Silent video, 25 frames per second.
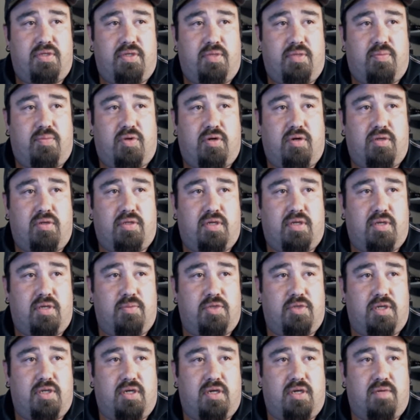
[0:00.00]
part-time
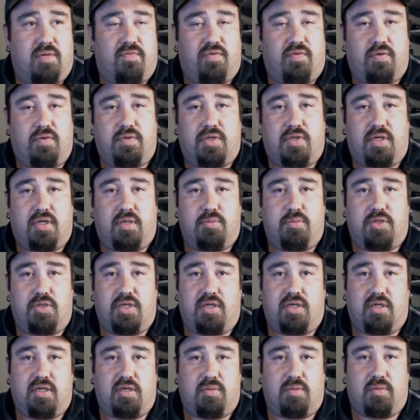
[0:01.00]
job, full-time
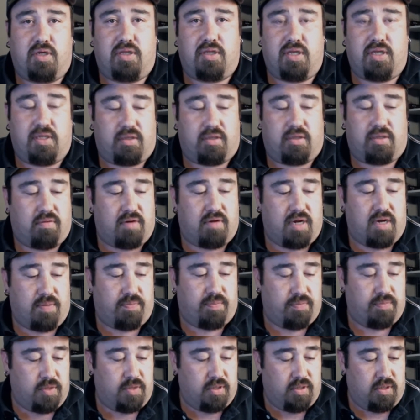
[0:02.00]
job, all that crap.